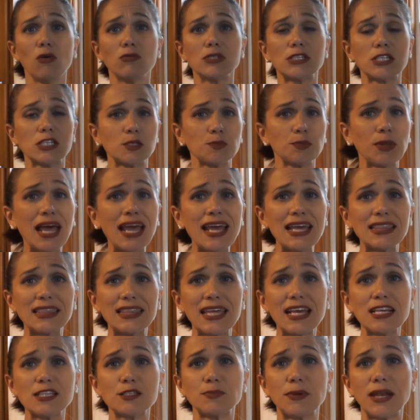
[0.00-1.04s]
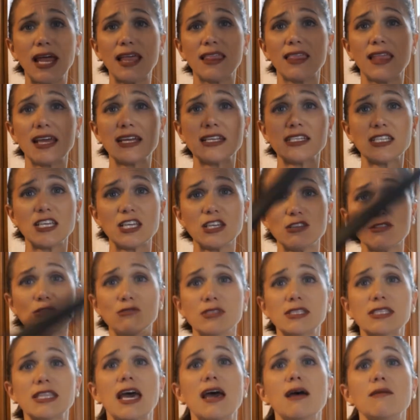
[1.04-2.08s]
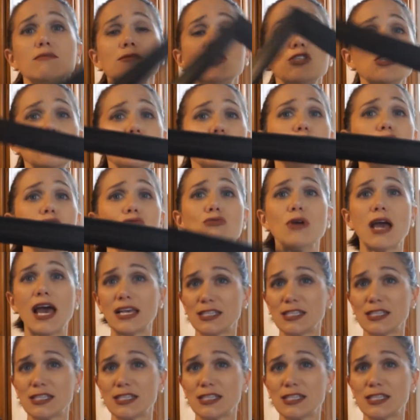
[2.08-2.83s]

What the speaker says: displaying things, but I like to use them too